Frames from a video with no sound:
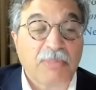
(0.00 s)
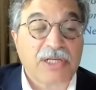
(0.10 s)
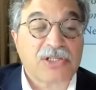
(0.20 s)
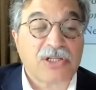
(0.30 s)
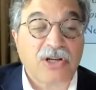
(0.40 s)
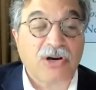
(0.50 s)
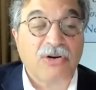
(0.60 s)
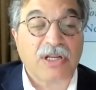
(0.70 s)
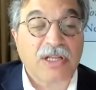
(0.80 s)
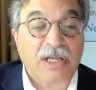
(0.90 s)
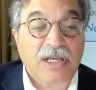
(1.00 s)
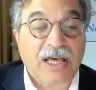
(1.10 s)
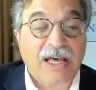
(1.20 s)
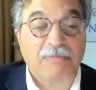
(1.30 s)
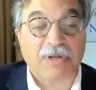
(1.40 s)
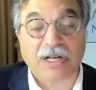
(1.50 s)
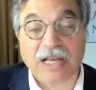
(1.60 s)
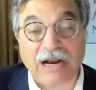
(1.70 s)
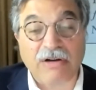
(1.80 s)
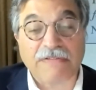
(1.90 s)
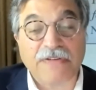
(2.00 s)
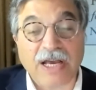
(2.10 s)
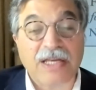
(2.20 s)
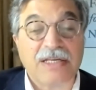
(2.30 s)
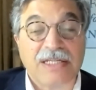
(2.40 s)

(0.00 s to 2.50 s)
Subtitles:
Mason noted, have been clarified,